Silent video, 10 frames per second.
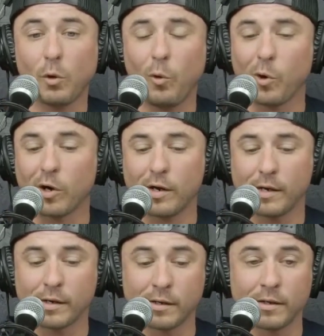
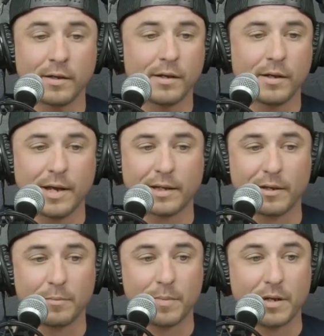or it
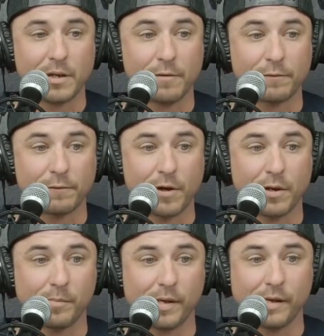can be
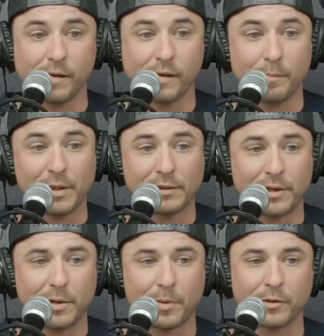from a
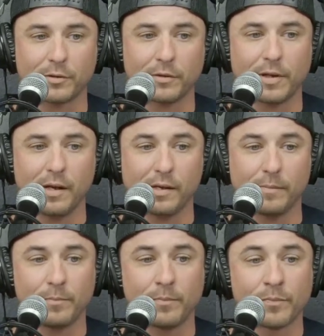military person.
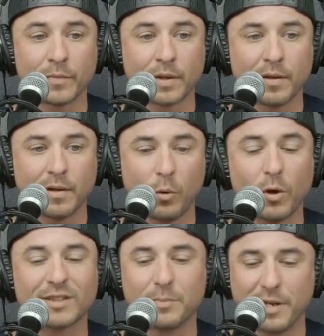I
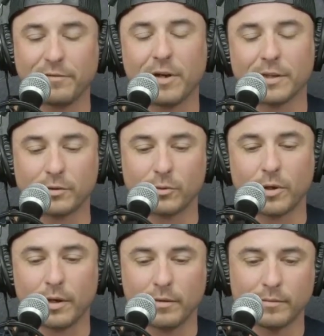want it to be a funny
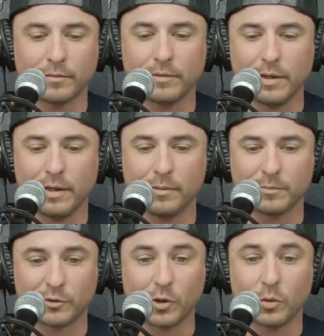story.
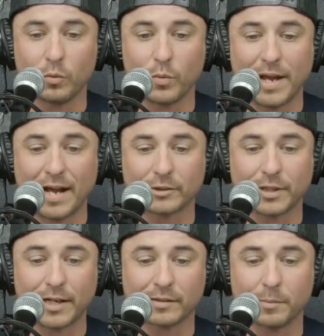So we
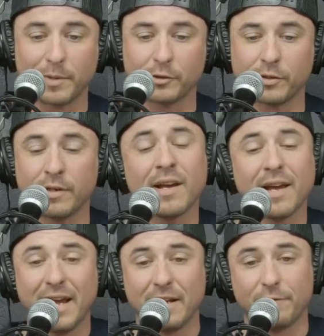actually got a submission,
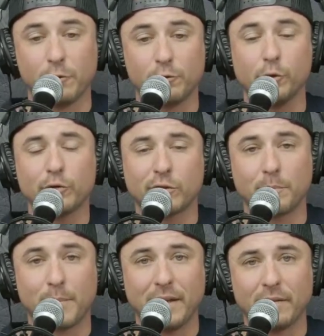and if you do
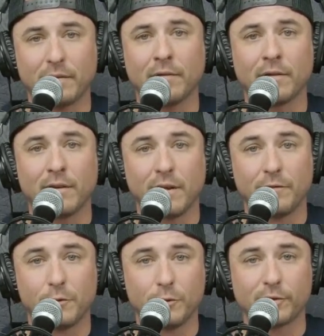submit
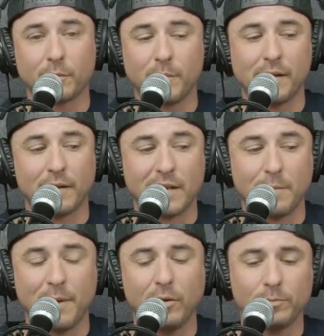an
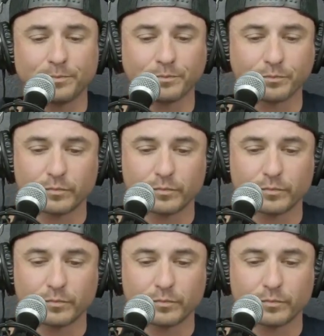email,